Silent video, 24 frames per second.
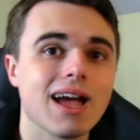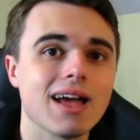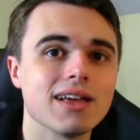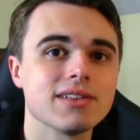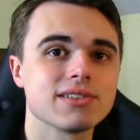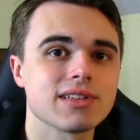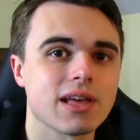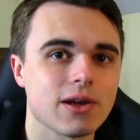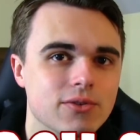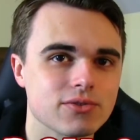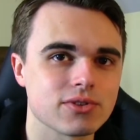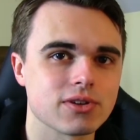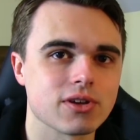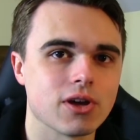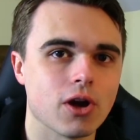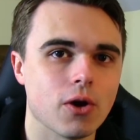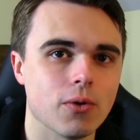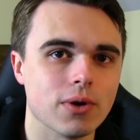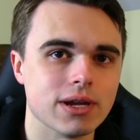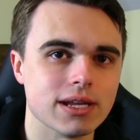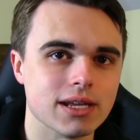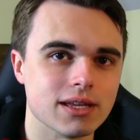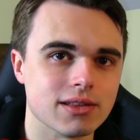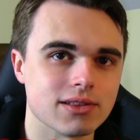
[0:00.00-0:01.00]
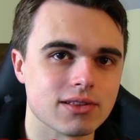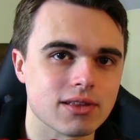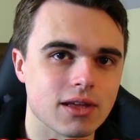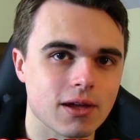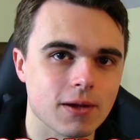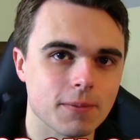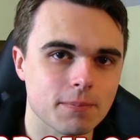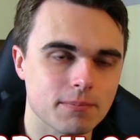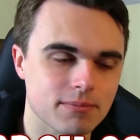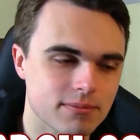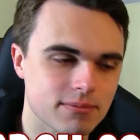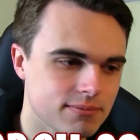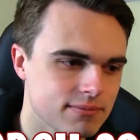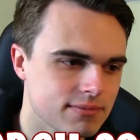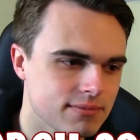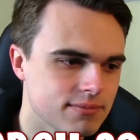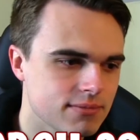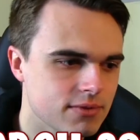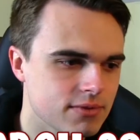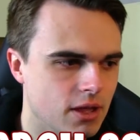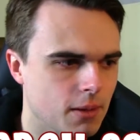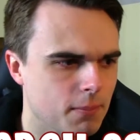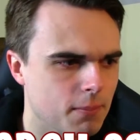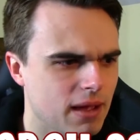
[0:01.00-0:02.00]
March when I made that video to now has
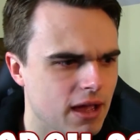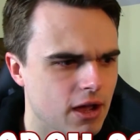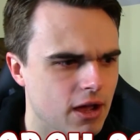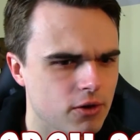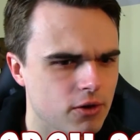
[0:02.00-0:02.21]
been